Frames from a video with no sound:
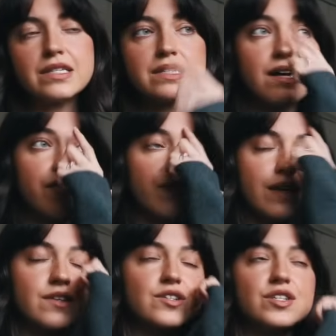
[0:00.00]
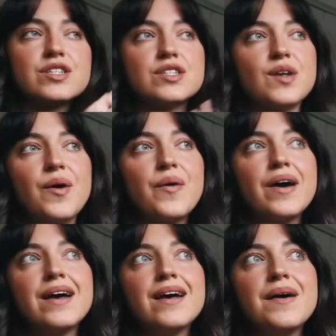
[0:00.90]
and stuff. Like there's just so
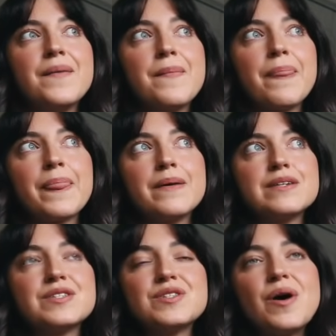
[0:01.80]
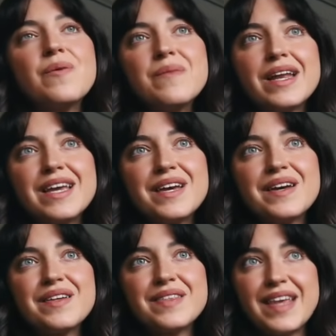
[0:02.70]
so many